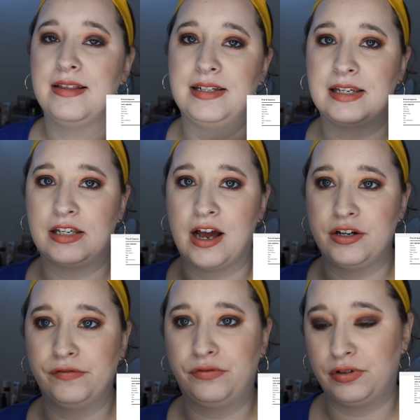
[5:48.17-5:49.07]
This is a
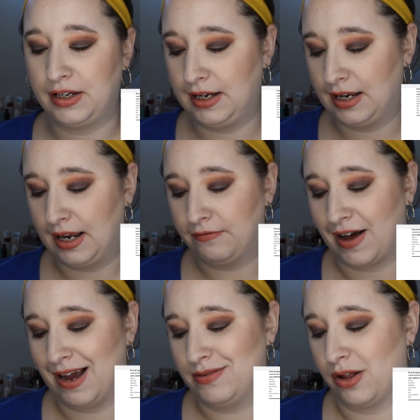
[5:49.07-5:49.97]

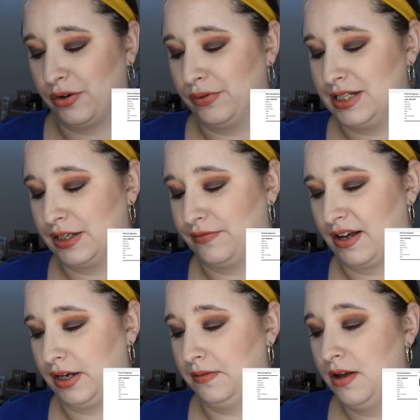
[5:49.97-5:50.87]
$145 retail
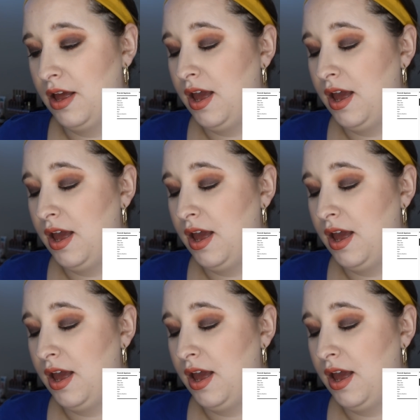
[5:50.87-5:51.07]
value.